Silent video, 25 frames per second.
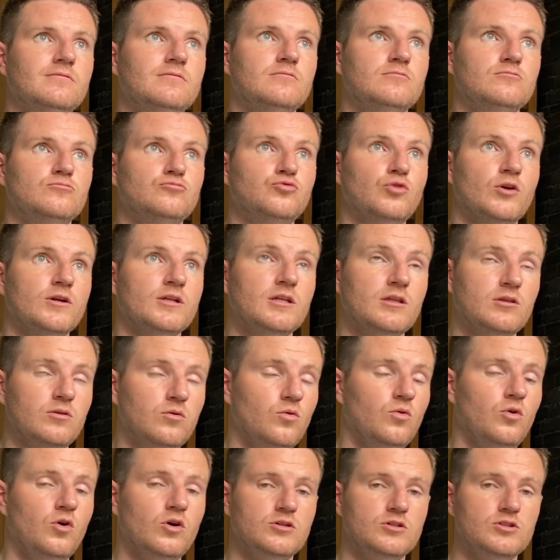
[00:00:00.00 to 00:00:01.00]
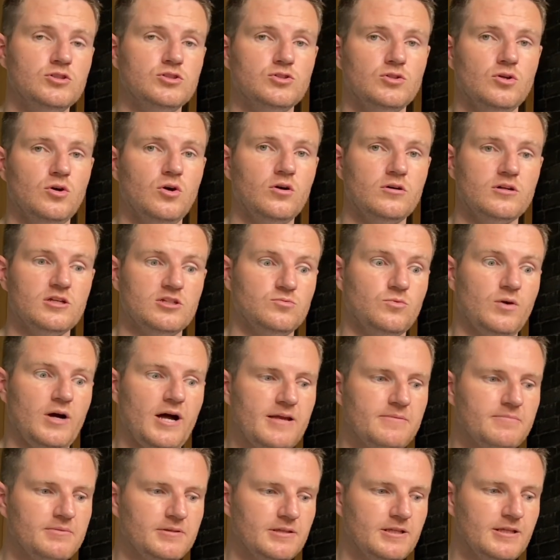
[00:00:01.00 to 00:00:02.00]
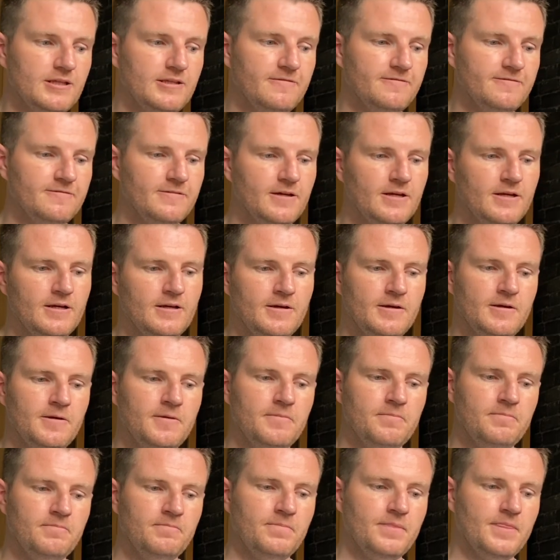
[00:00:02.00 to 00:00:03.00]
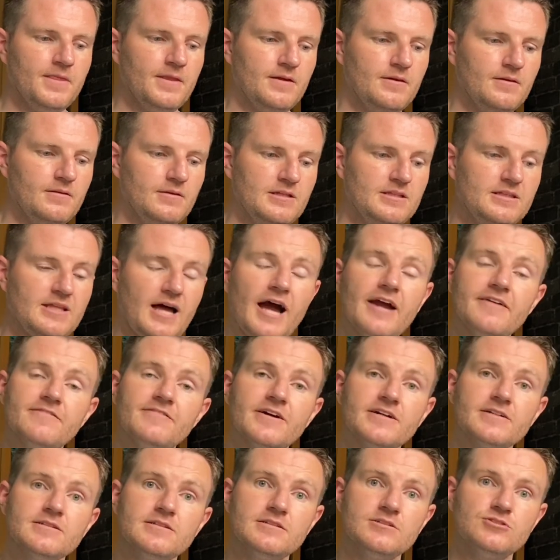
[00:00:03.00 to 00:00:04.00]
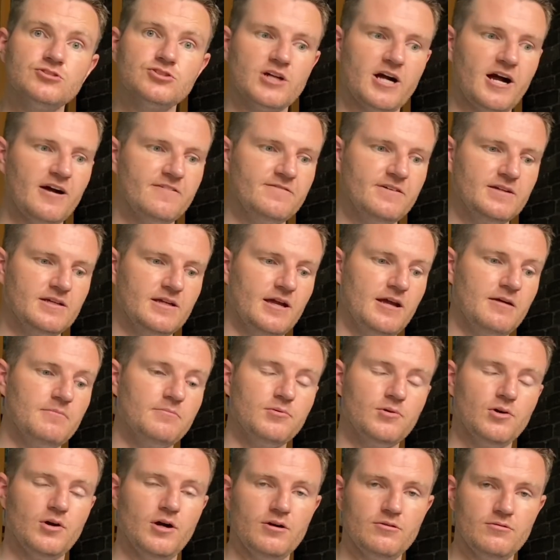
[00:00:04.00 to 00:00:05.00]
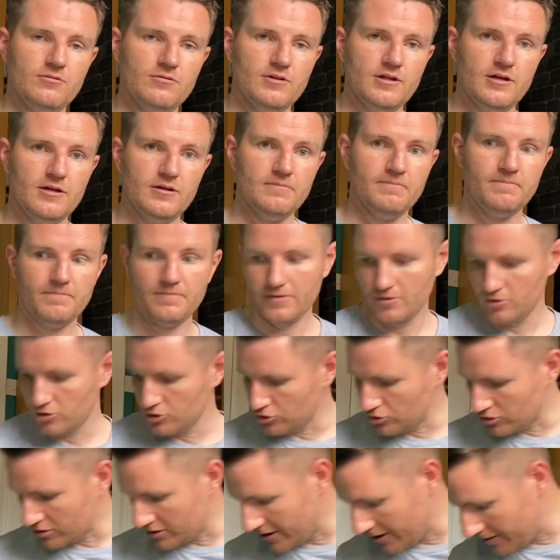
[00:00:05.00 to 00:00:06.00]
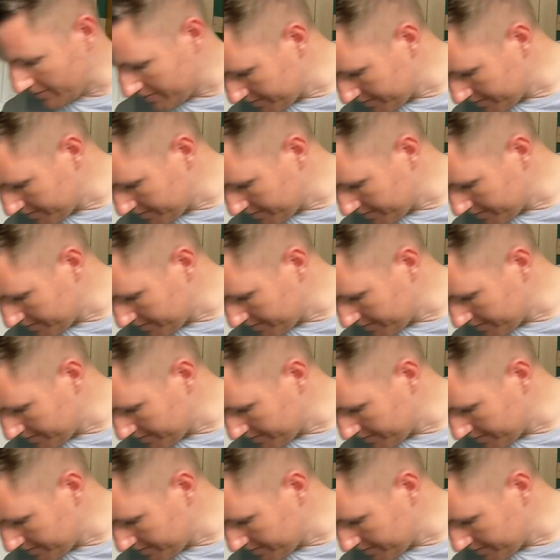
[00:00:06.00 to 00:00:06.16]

running low on stock, is what I believe, they diverted traffic and brought out the Stiuireadair.